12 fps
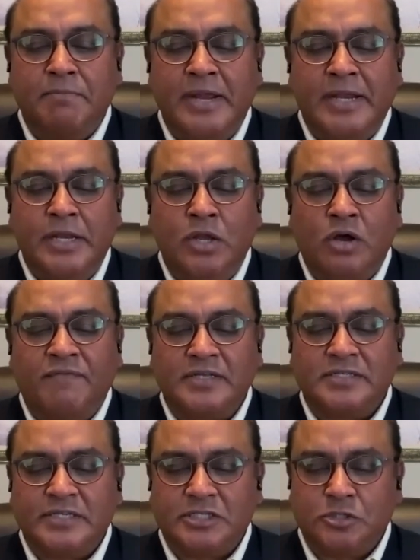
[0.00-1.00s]
many of
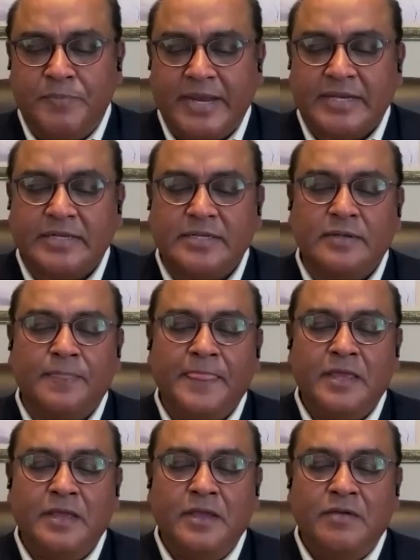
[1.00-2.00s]
us expect
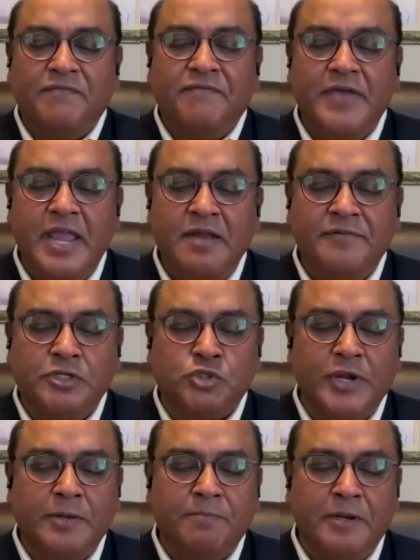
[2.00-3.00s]
favored
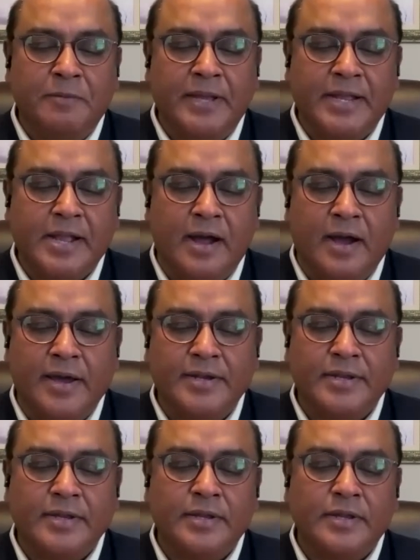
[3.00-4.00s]
treatment by God